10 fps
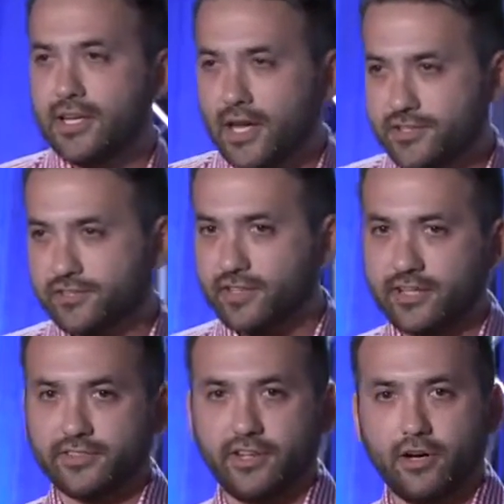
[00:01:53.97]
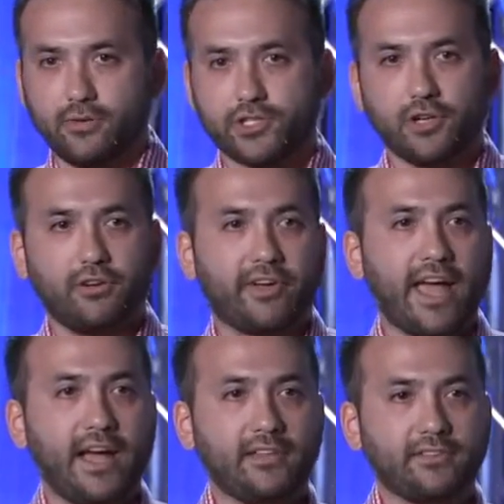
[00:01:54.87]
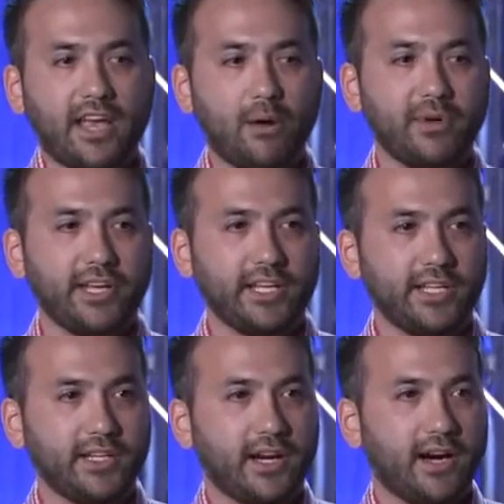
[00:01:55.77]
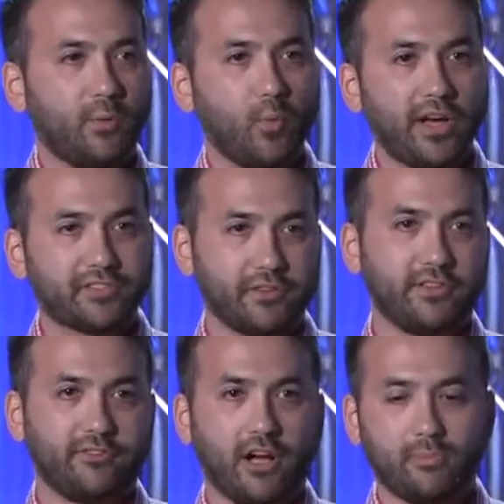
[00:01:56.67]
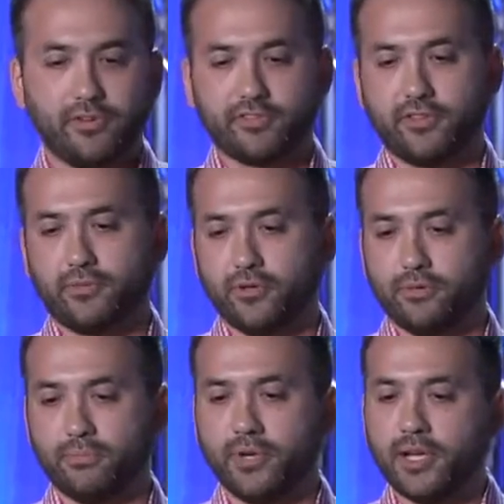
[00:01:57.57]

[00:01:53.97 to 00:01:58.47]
I'd just like to know, show of hands, how many Western developers in the room